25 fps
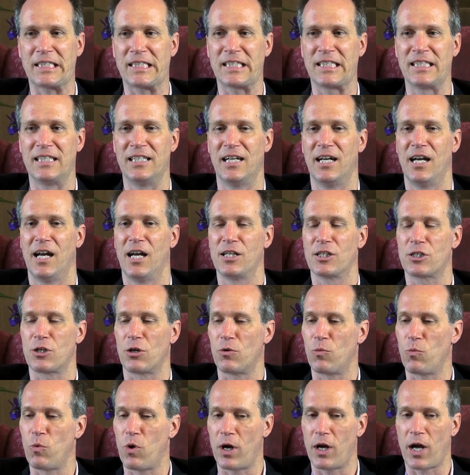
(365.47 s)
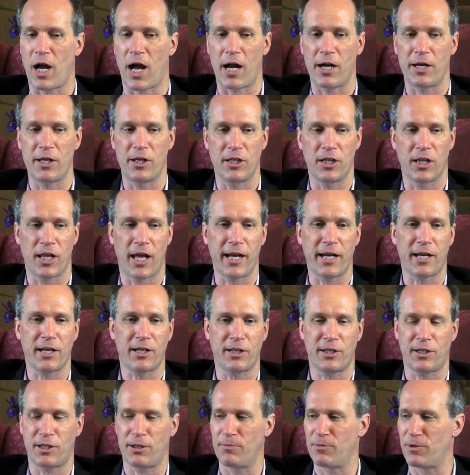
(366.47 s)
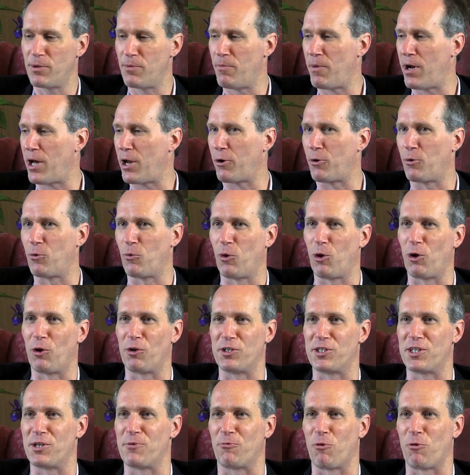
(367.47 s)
so. so how do you like the modern world is it